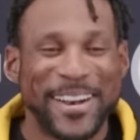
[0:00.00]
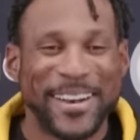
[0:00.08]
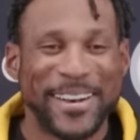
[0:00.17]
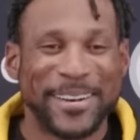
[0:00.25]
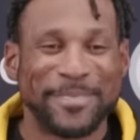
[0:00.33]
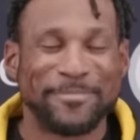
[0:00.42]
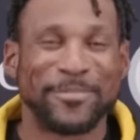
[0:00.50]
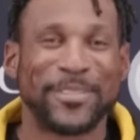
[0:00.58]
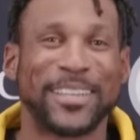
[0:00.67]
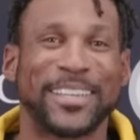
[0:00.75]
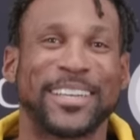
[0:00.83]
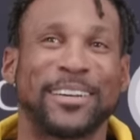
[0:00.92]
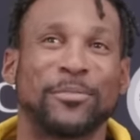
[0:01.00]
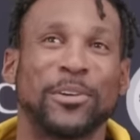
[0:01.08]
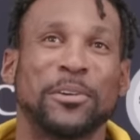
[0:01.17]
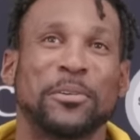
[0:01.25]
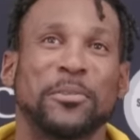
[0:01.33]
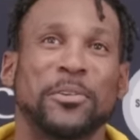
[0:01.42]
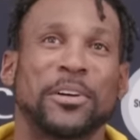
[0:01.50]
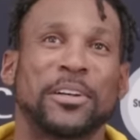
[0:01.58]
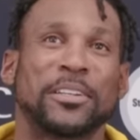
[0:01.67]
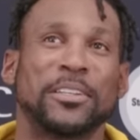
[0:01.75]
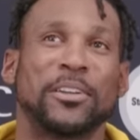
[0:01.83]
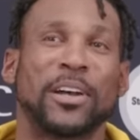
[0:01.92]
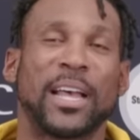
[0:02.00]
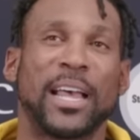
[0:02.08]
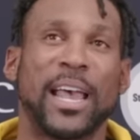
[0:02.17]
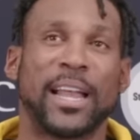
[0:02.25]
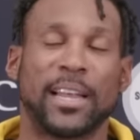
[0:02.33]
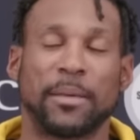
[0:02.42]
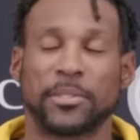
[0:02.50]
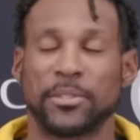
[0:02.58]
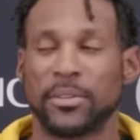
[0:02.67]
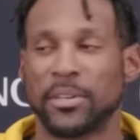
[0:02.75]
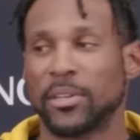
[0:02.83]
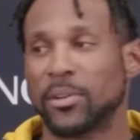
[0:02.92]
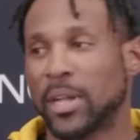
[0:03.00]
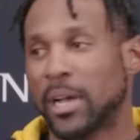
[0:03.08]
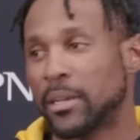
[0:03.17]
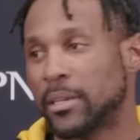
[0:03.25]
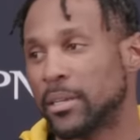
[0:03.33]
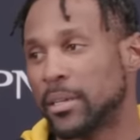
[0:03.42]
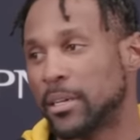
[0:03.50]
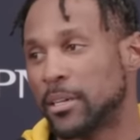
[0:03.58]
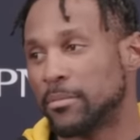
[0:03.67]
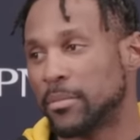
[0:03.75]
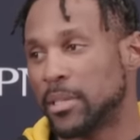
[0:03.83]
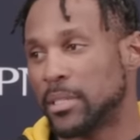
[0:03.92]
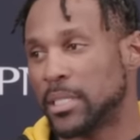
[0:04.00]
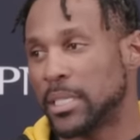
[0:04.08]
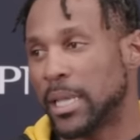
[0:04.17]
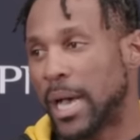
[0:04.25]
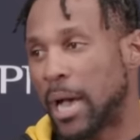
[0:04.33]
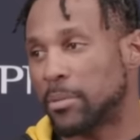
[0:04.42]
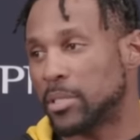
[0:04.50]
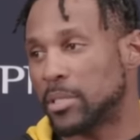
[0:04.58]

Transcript: um, uh, we'll, uh, you know, I had the opportunity to go down and um, and see the